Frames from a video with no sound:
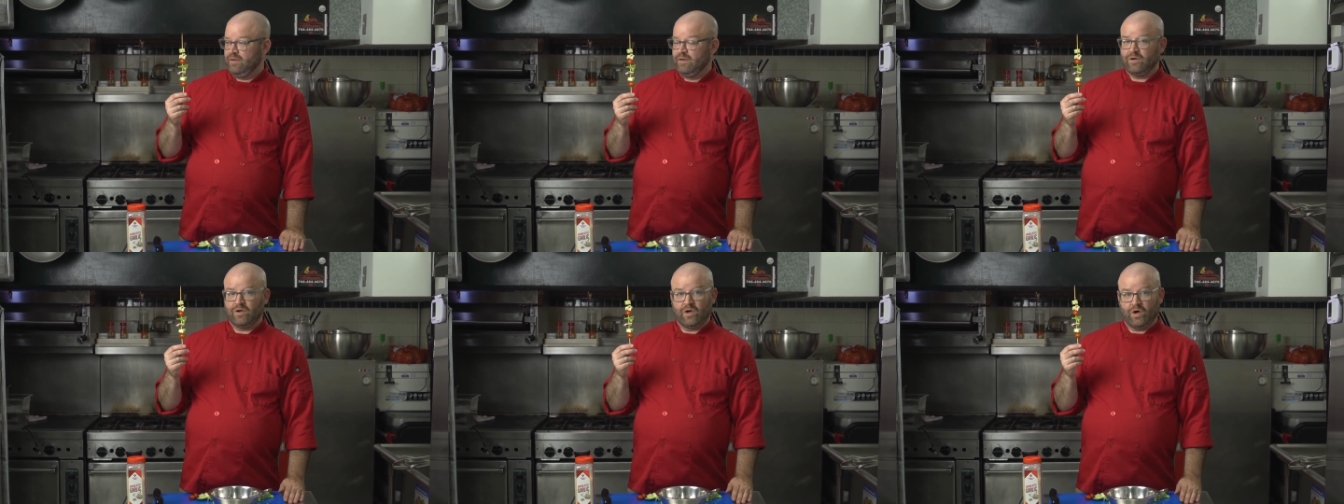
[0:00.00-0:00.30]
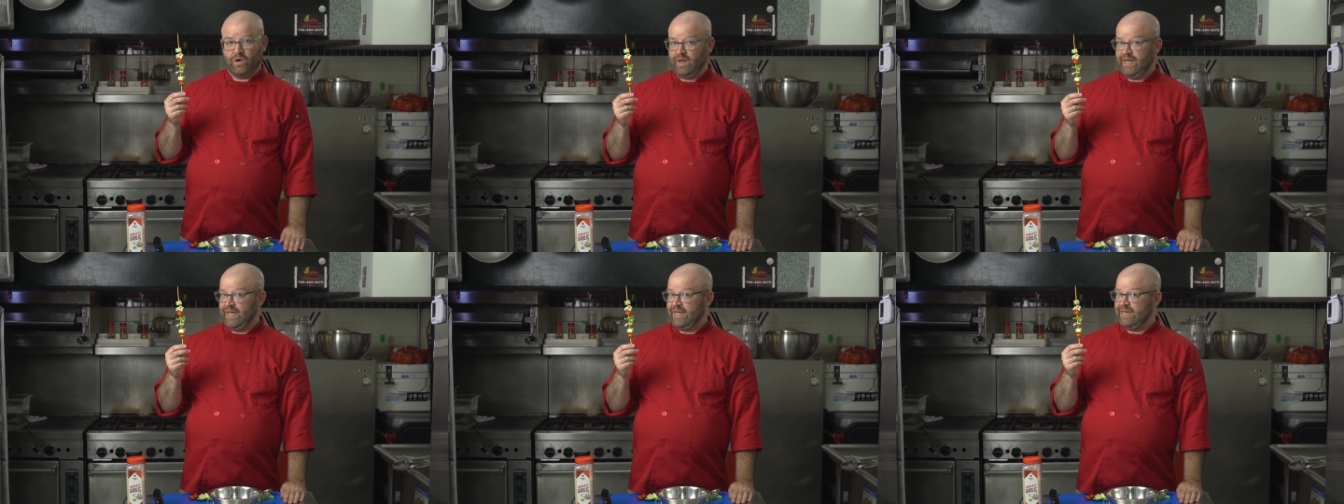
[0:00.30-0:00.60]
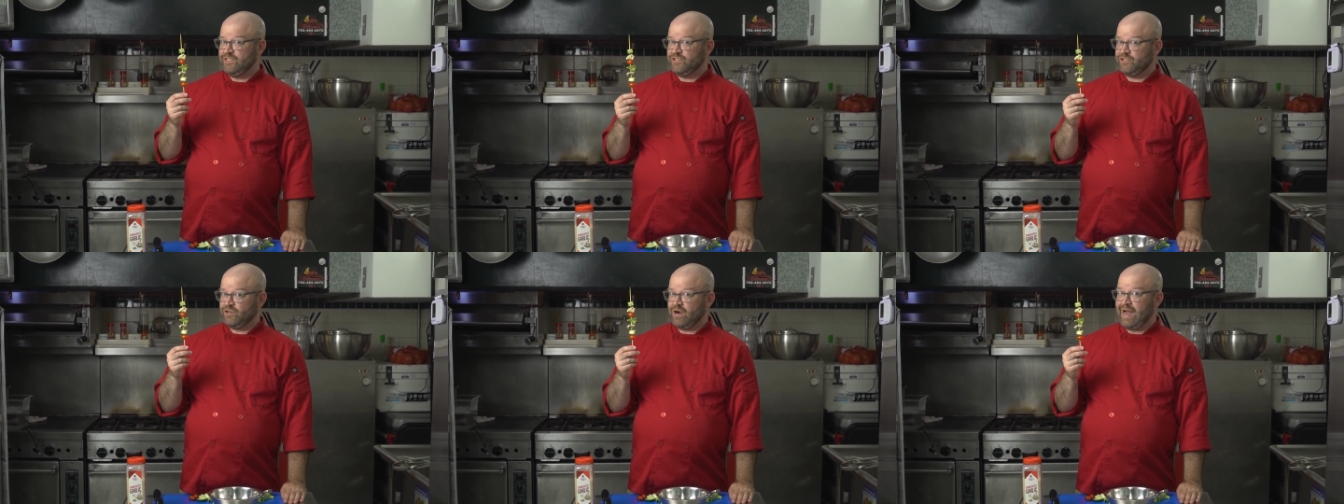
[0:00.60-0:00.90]
Go ahead
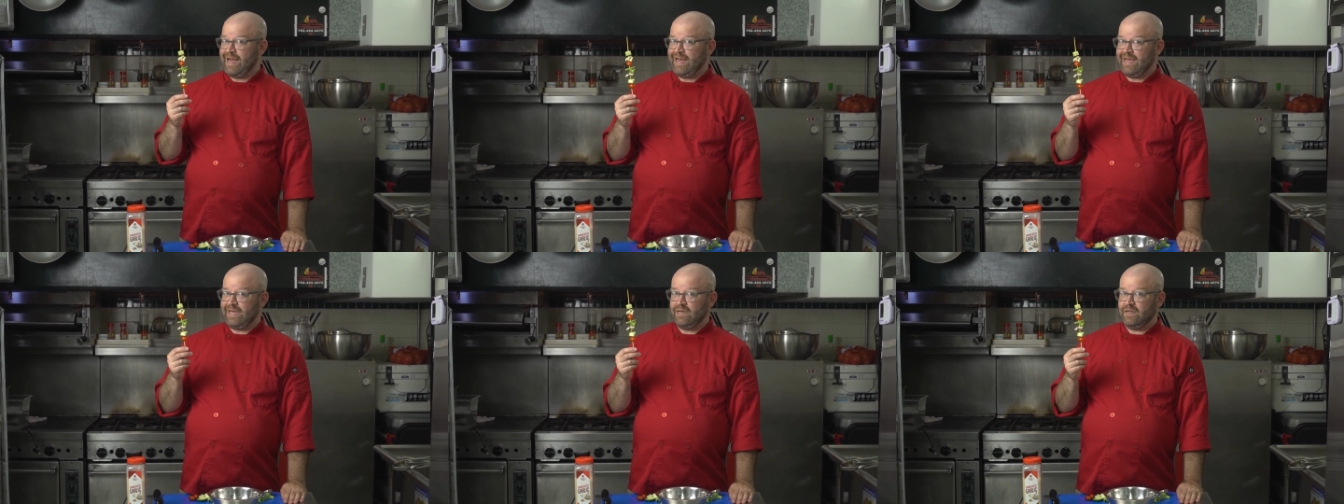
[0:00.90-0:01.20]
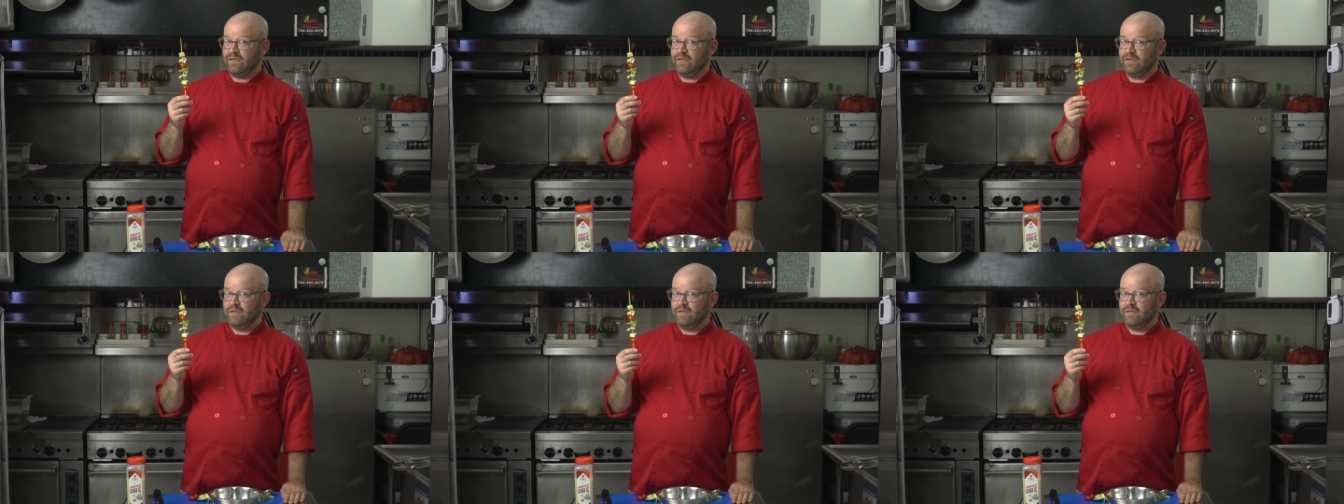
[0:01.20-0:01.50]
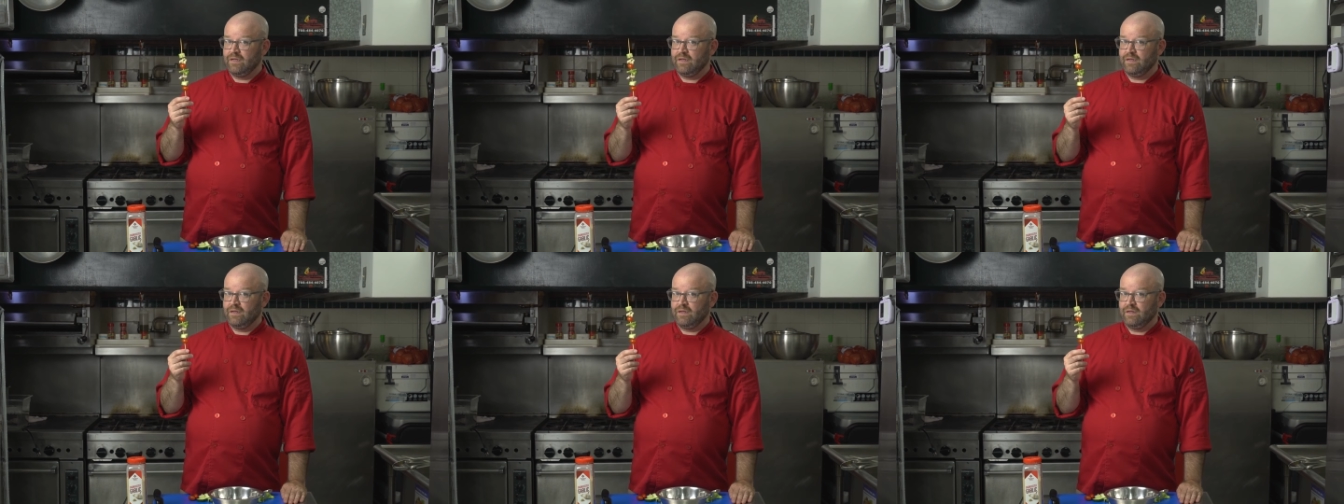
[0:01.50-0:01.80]
and try it,
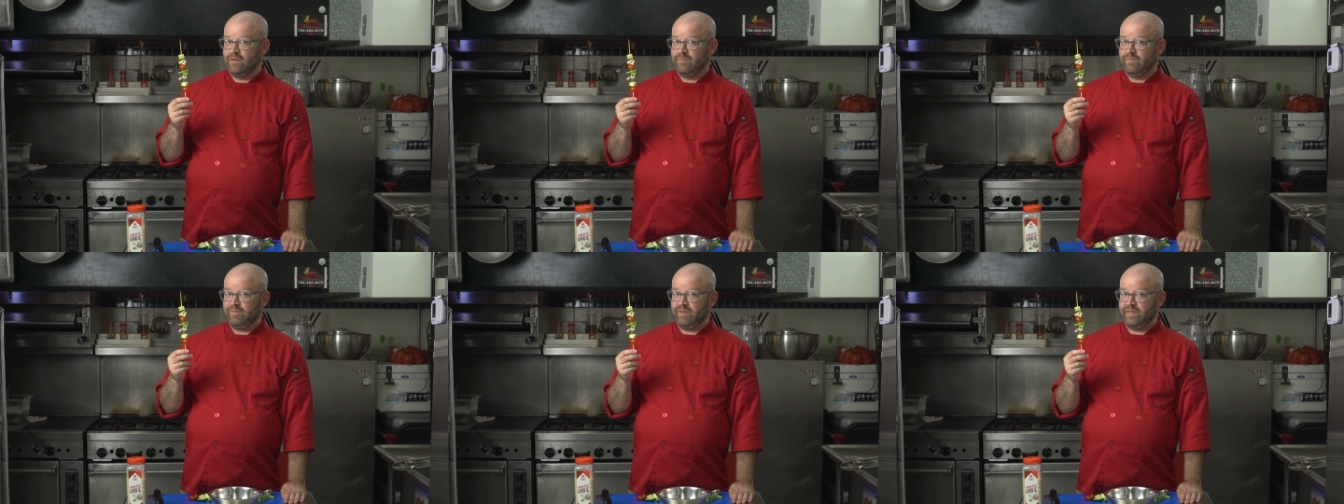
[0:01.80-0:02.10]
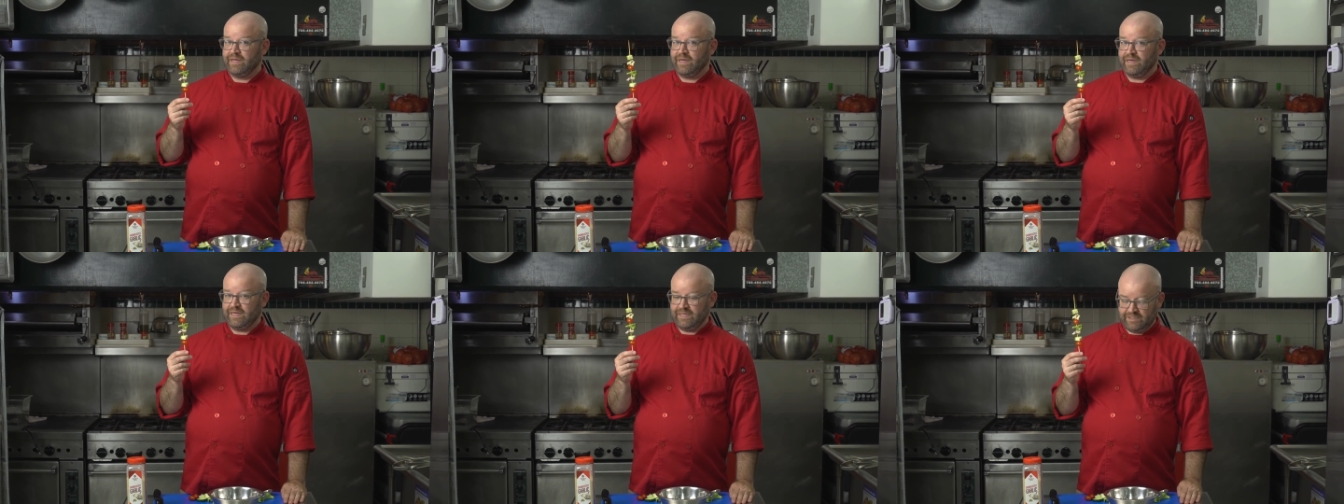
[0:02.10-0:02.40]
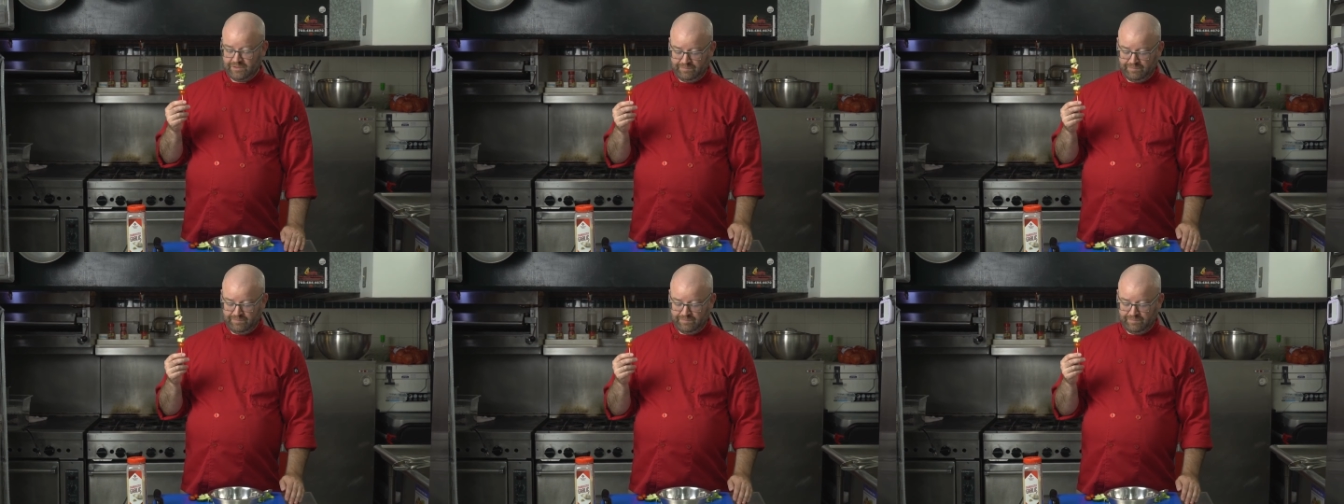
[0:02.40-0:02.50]
because